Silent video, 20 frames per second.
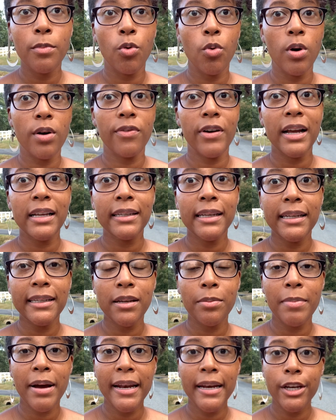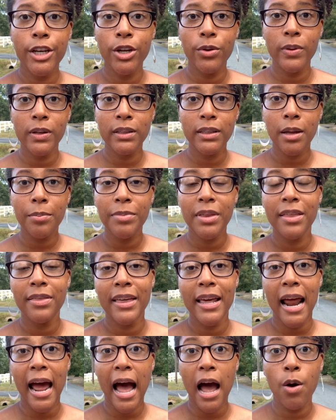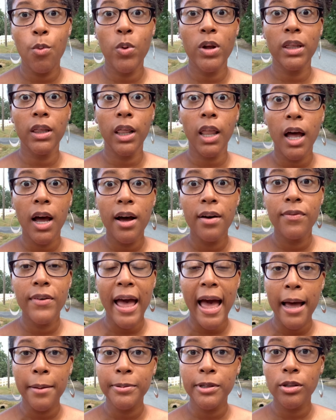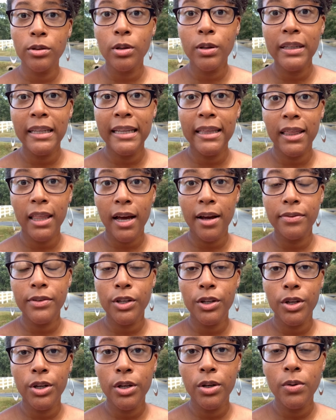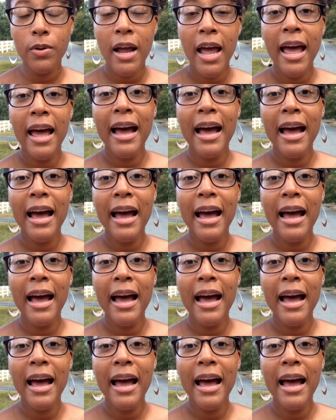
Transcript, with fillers: or if I see somebody doing something that I would love, absolutely love to do,